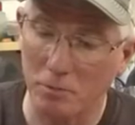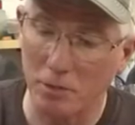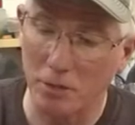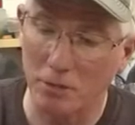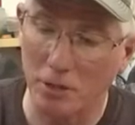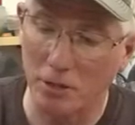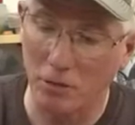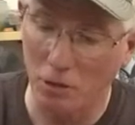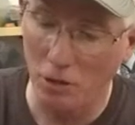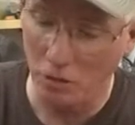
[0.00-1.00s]
but this here
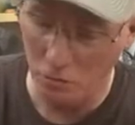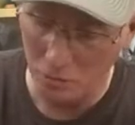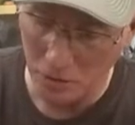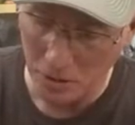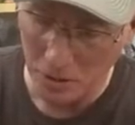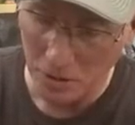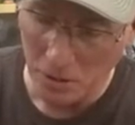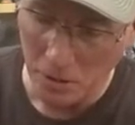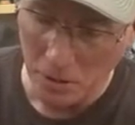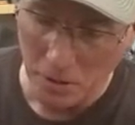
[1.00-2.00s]
glows.
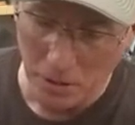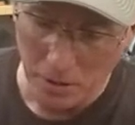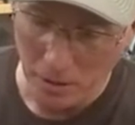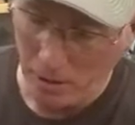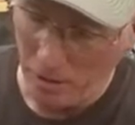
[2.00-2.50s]
Uh,